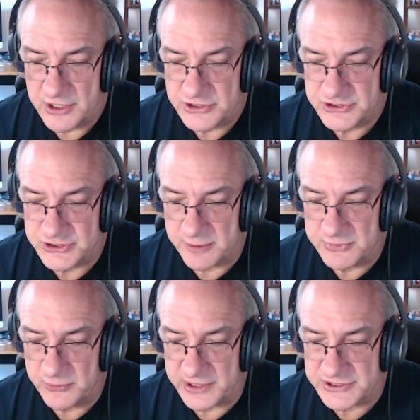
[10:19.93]
Some
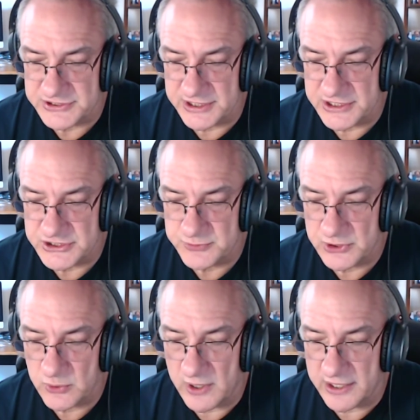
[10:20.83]
U.S. states
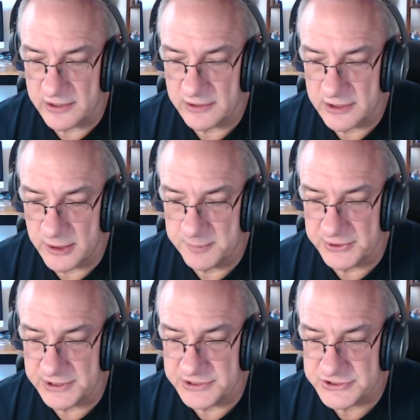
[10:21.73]
require
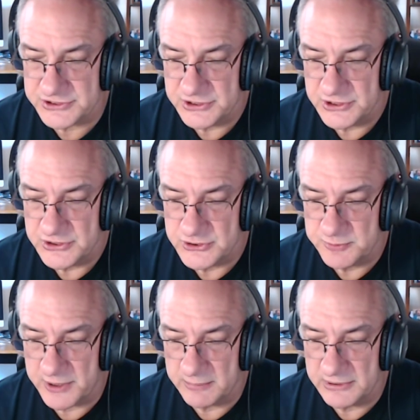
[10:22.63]
companies to
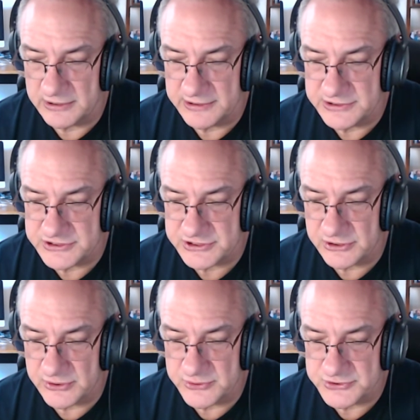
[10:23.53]
publicly
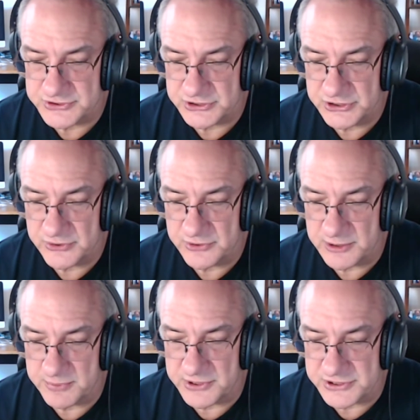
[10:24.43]
disclose security
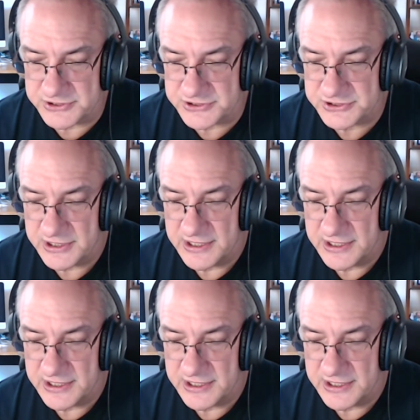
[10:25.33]
breaches